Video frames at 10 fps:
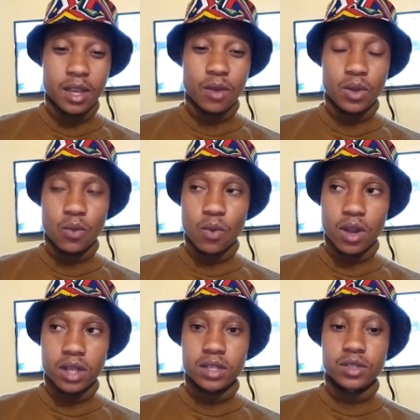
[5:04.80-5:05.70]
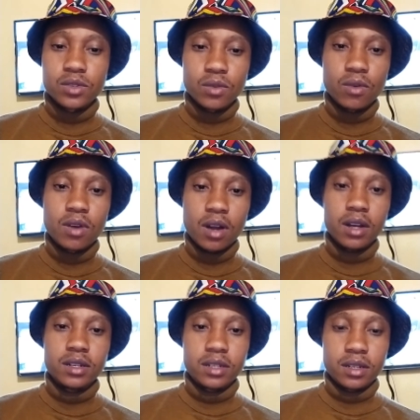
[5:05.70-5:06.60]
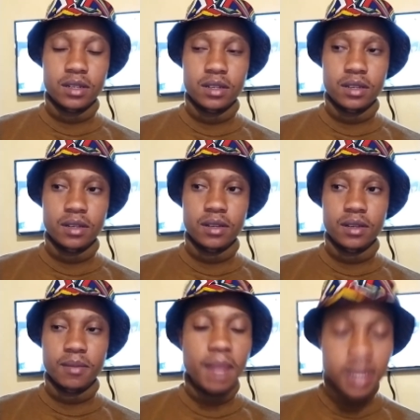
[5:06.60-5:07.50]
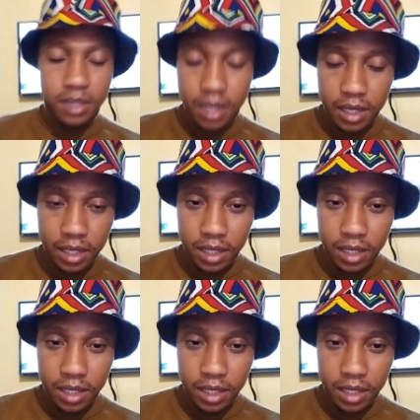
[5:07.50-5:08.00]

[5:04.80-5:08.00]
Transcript: We work so hard mentally